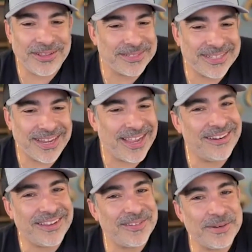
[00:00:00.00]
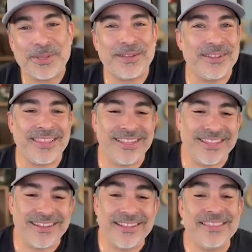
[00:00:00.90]
I was like, I don't even know what they were
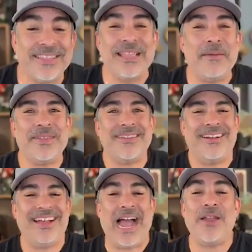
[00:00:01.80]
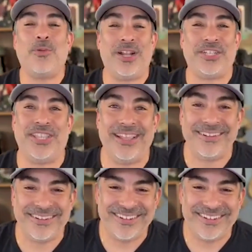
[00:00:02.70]
thinking, dude. That'd be, I'd watch that.